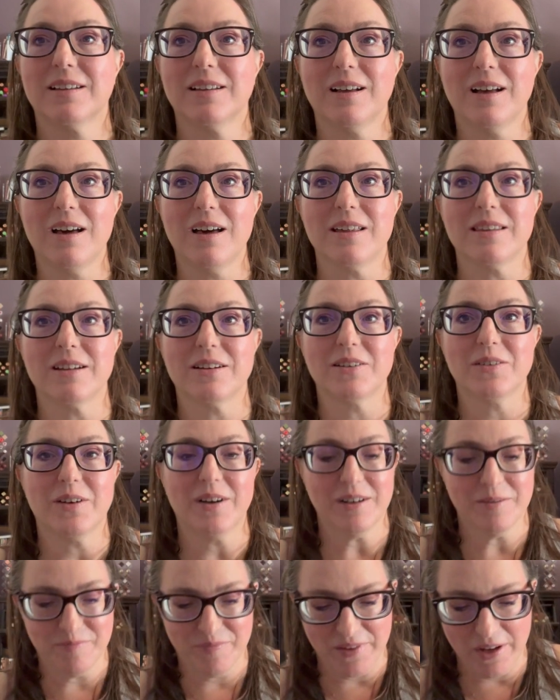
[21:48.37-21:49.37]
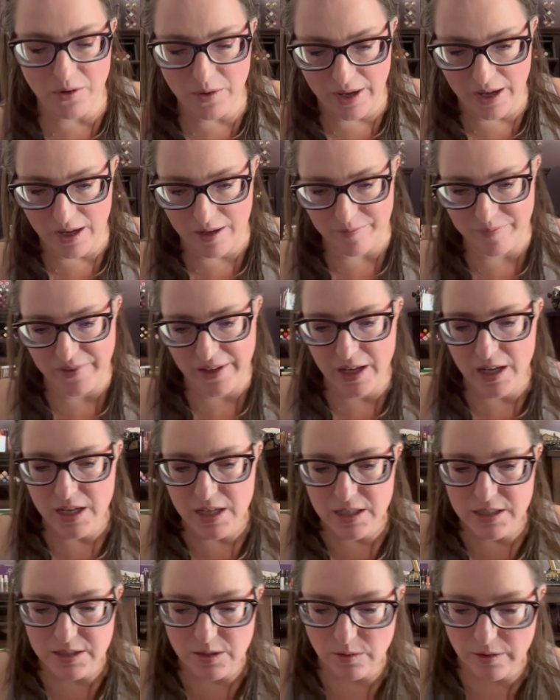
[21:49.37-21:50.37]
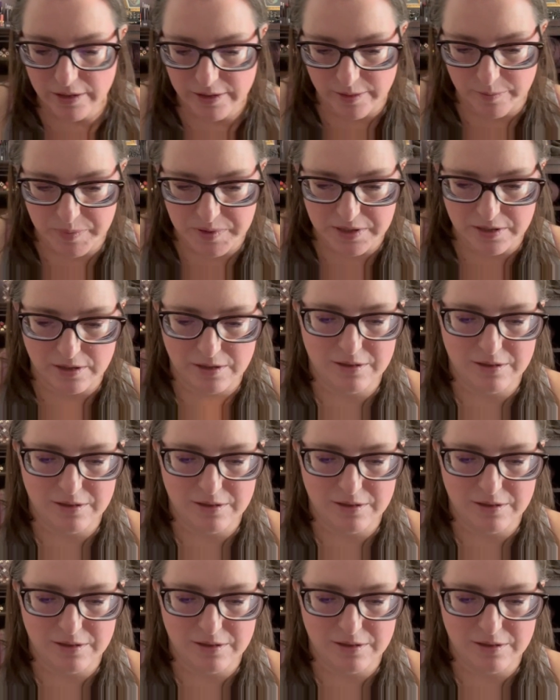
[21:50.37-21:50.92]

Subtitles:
Ah, there you are. Okay, so lips.